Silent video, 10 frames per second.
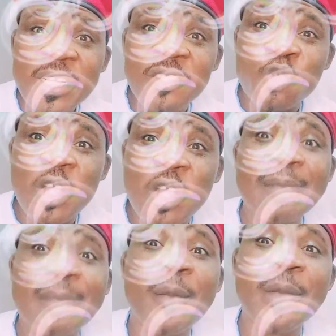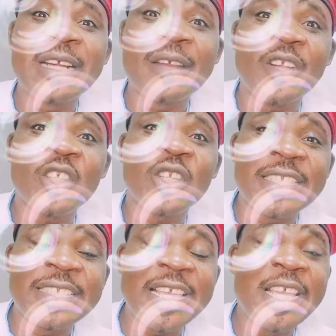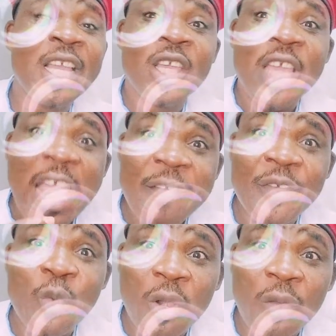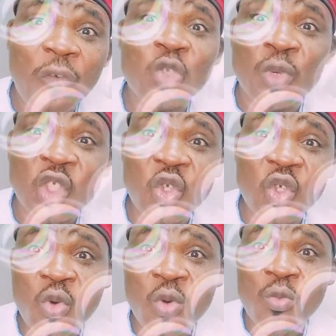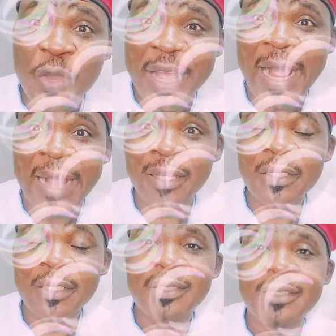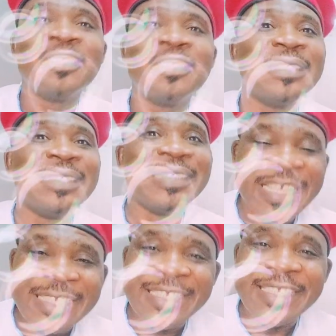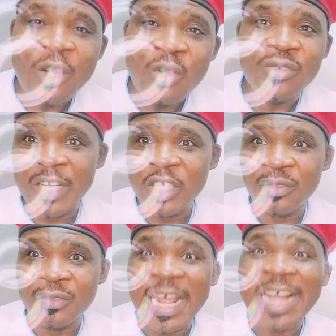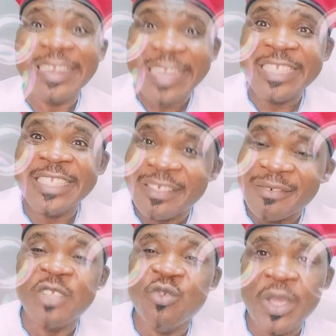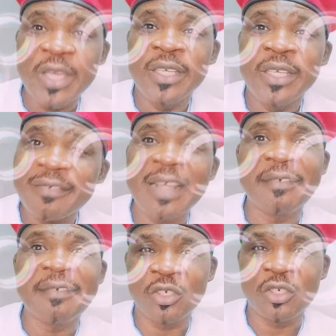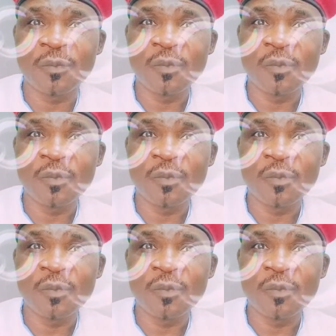Chukwu Okike Abiama made the revelation and say, every one of us must know whom we are, it is a good revelation, and that is the right way, in the right direction.